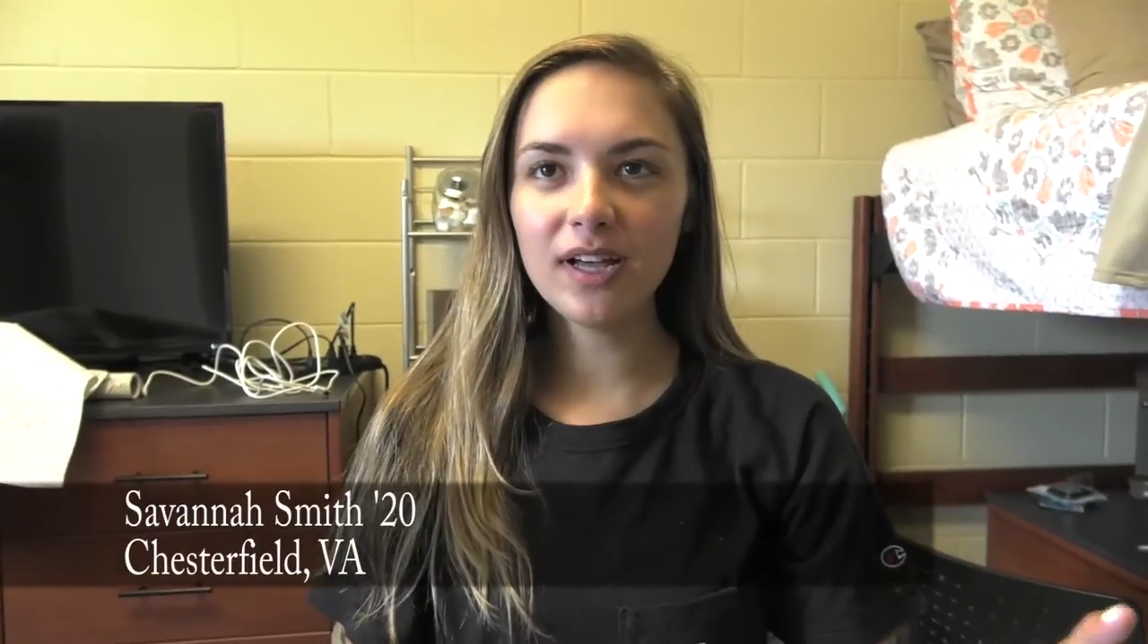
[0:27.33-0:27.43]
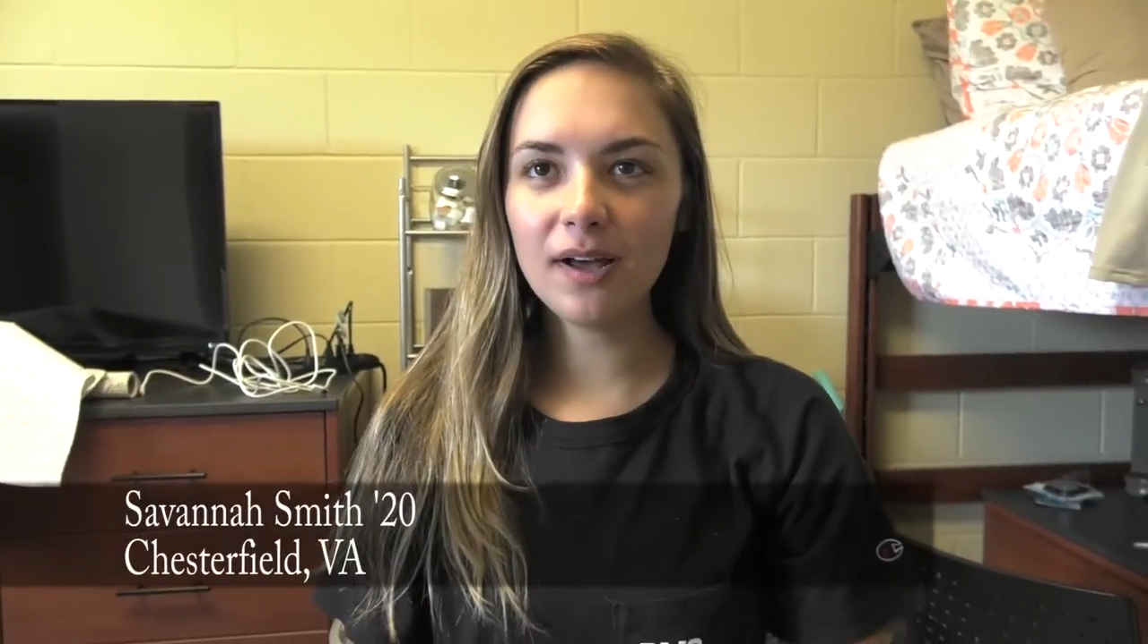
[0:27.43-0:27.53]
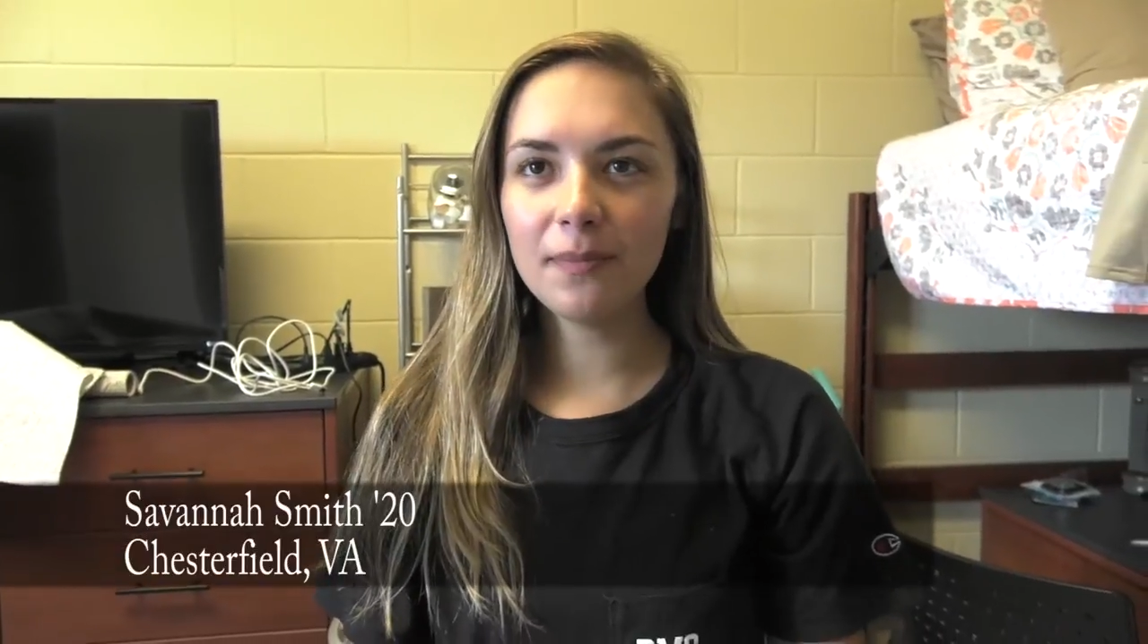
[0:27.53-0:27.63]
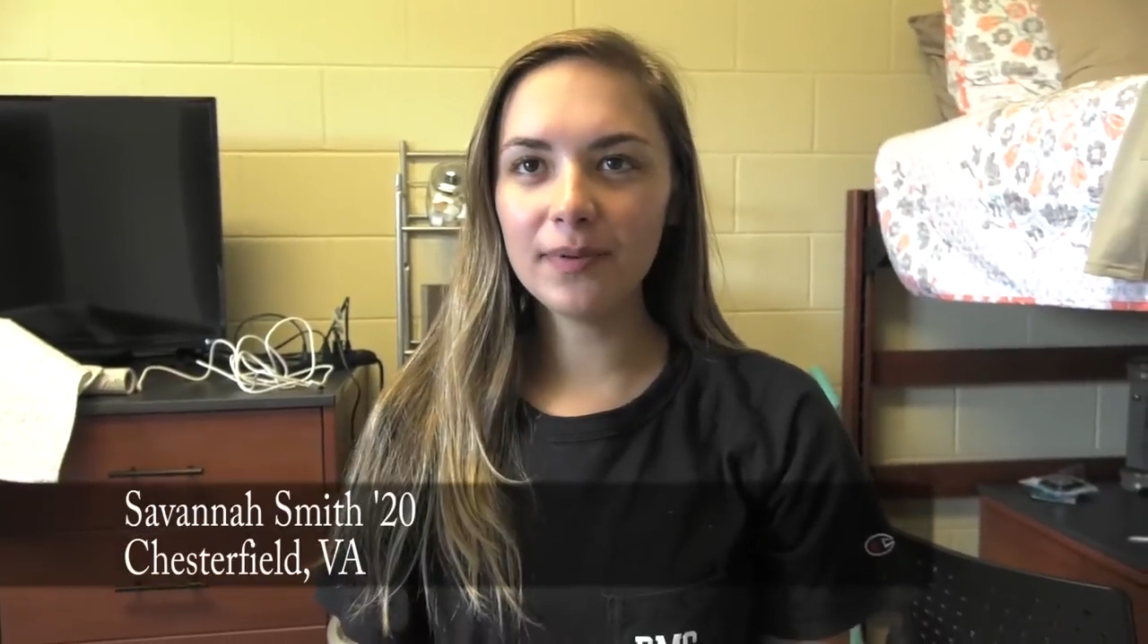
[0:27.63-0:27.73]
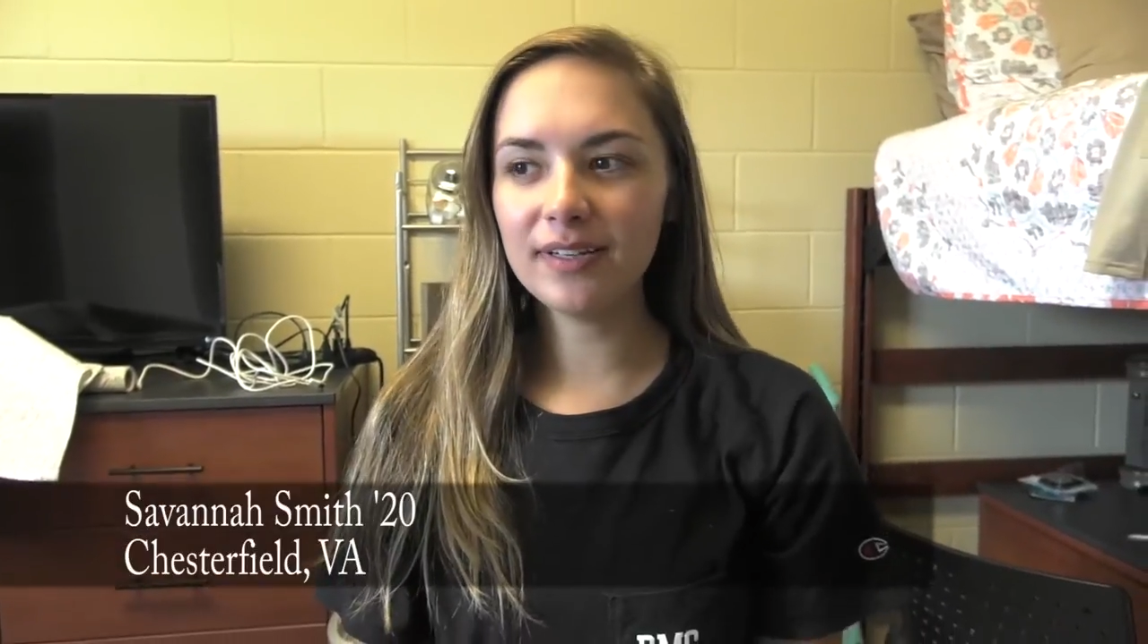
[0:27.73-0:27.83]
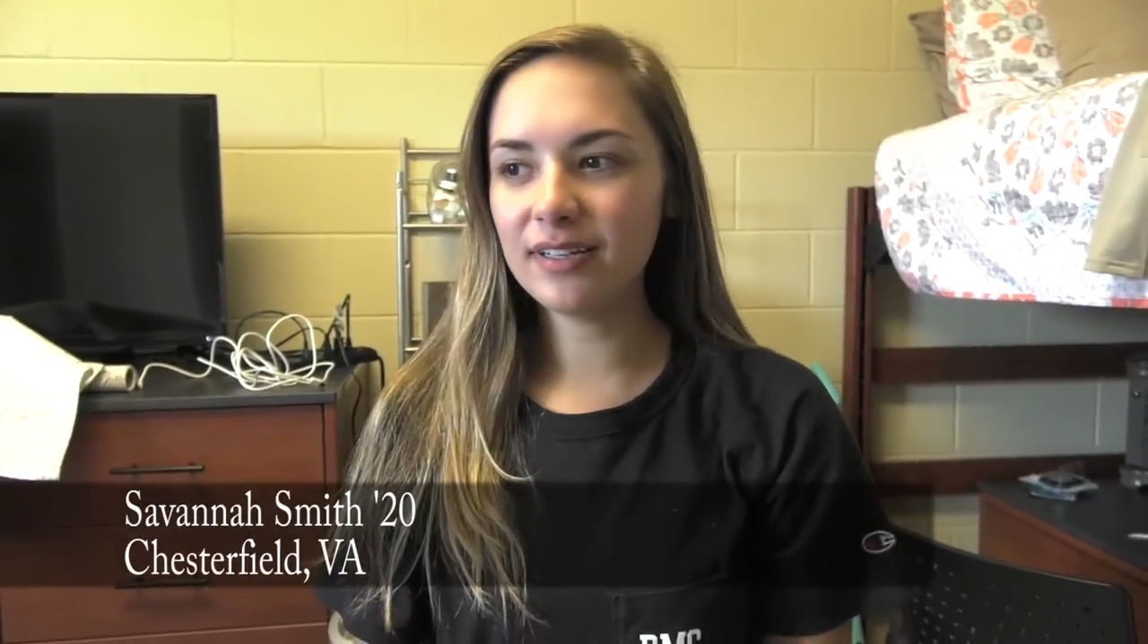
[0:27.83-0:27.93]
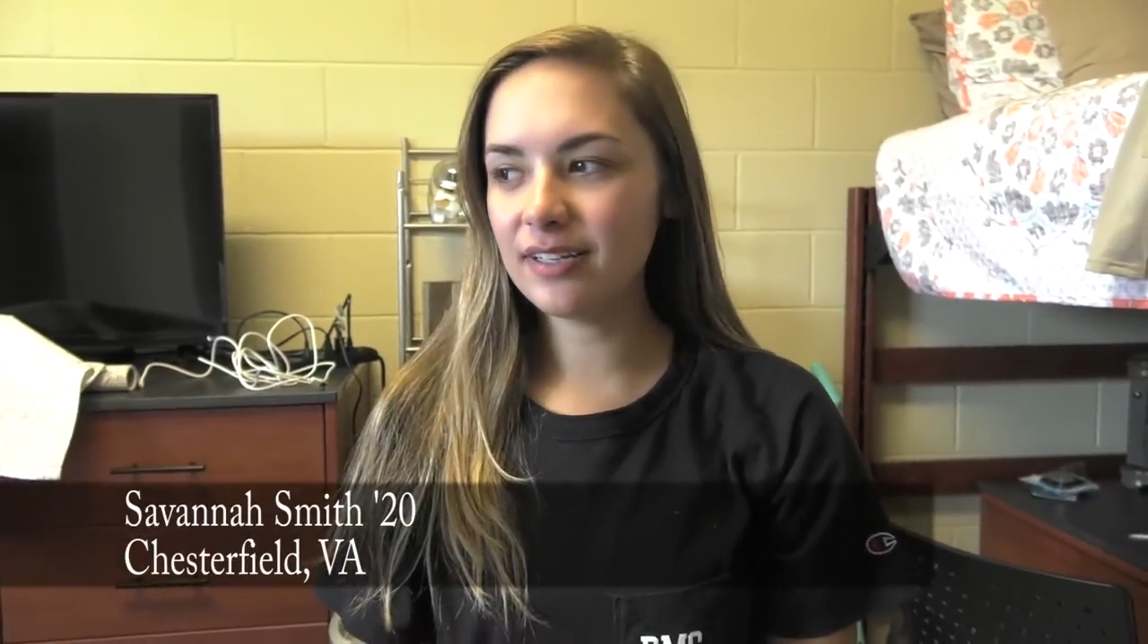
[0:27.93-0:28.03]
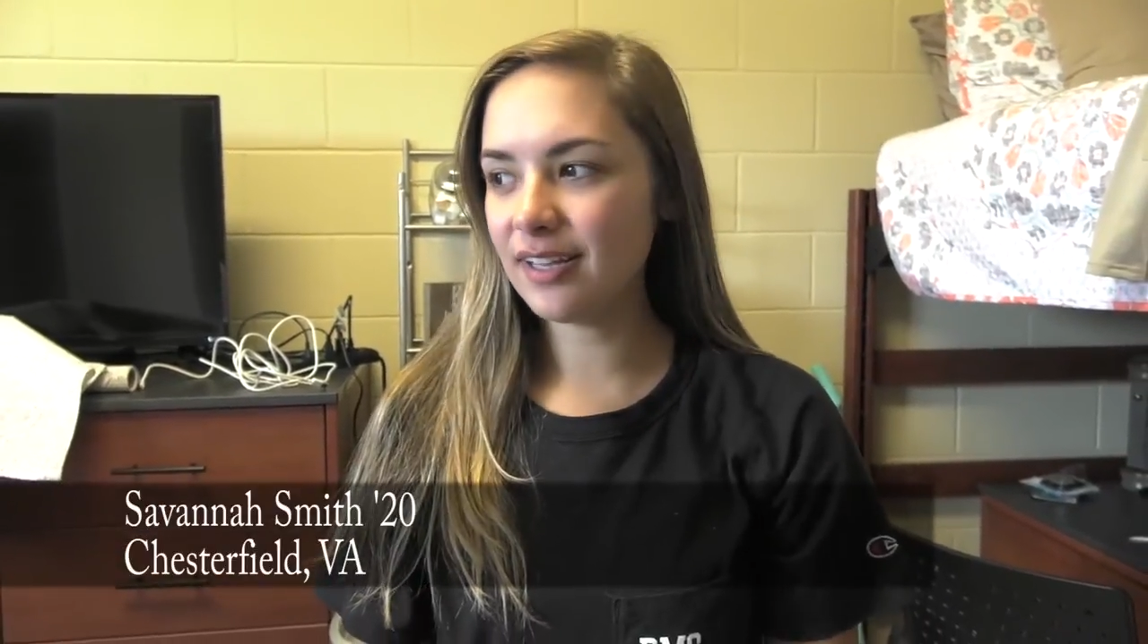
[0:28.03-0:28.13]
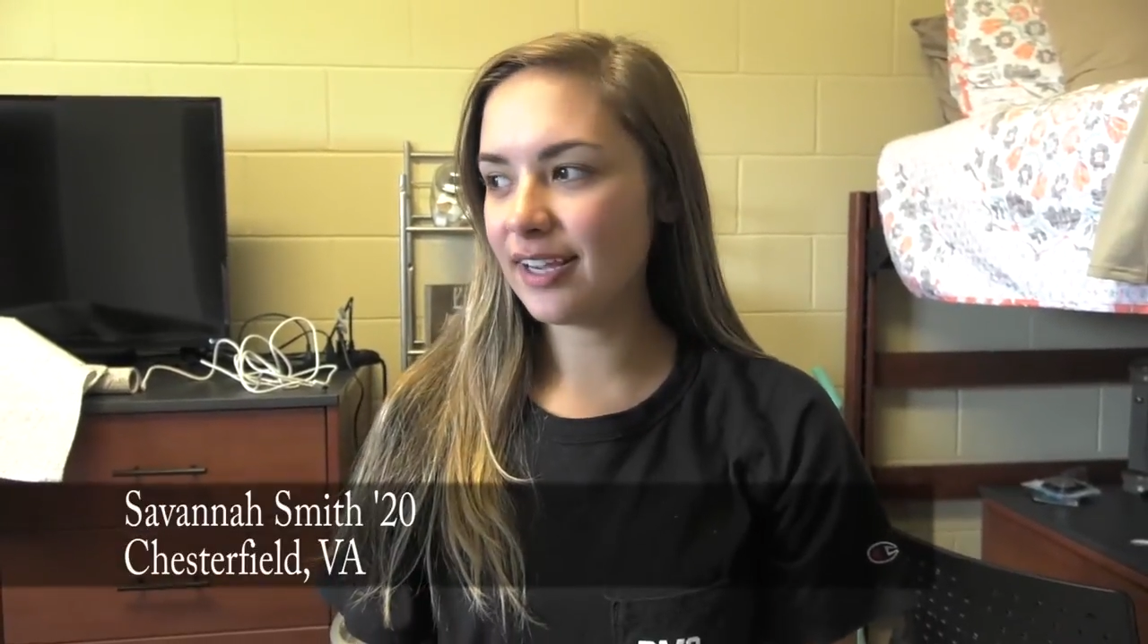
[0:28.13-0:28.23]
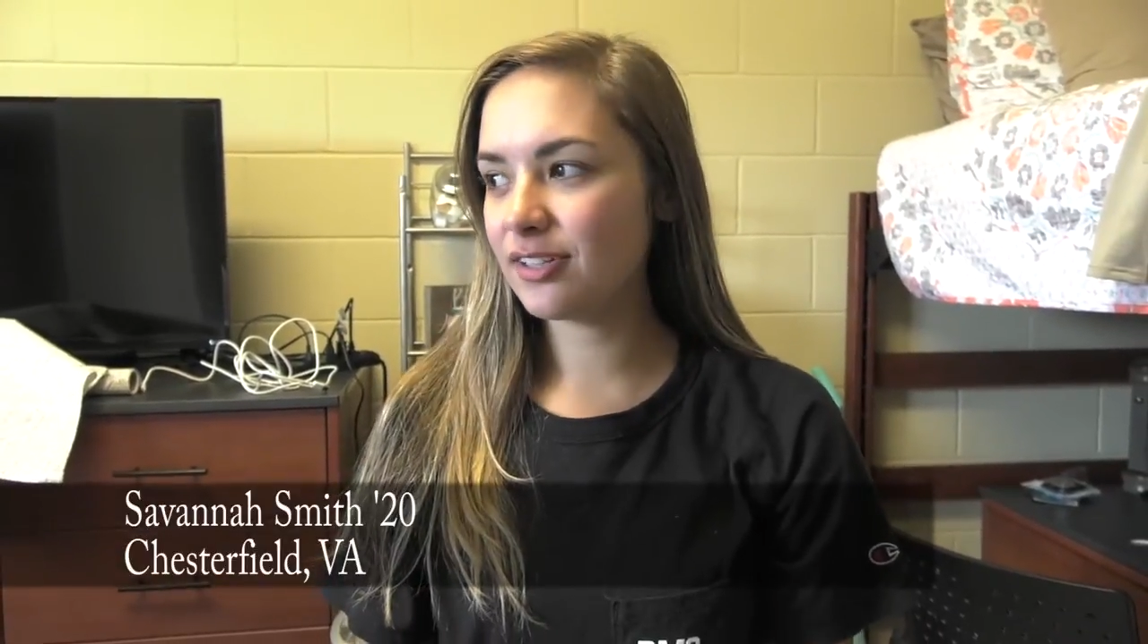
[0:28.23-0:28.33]
up and
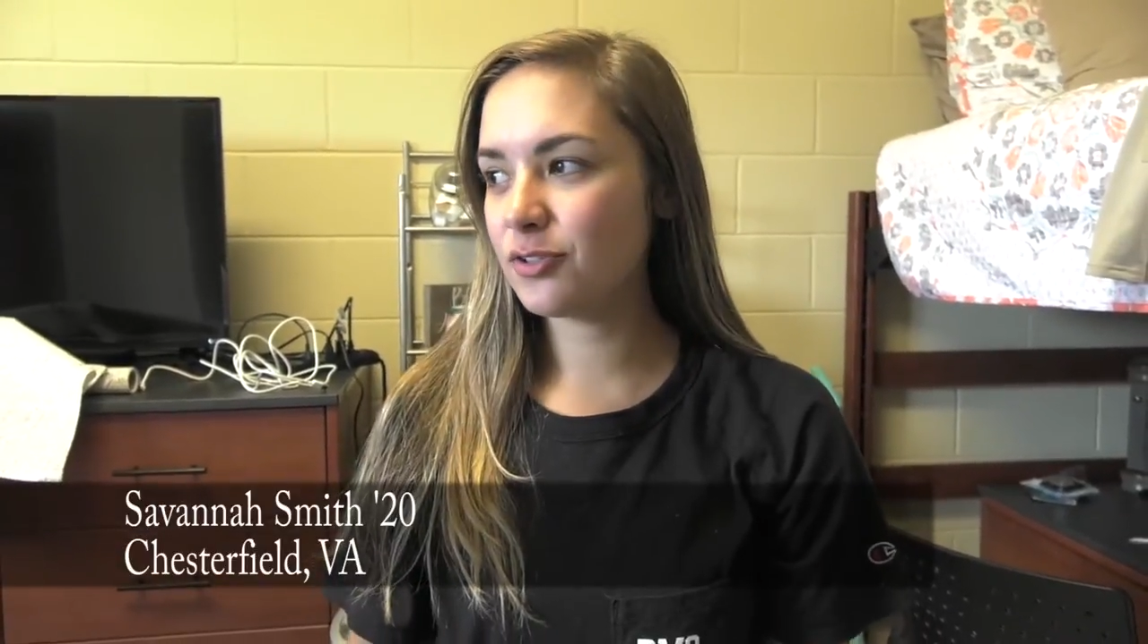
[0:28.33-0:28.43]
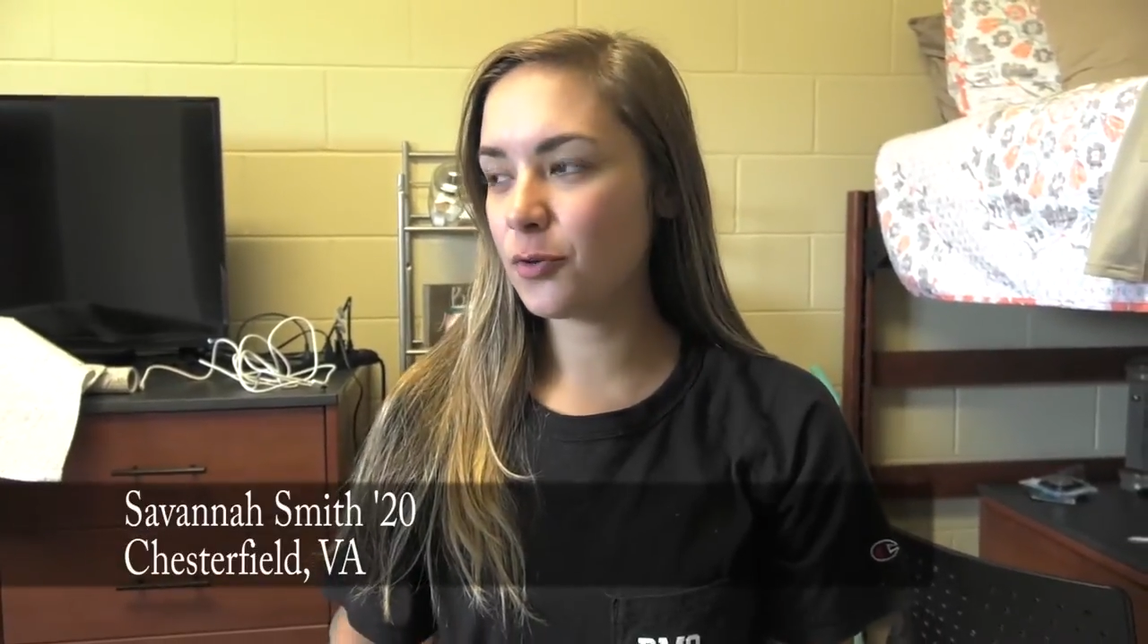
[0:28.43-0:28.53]
in like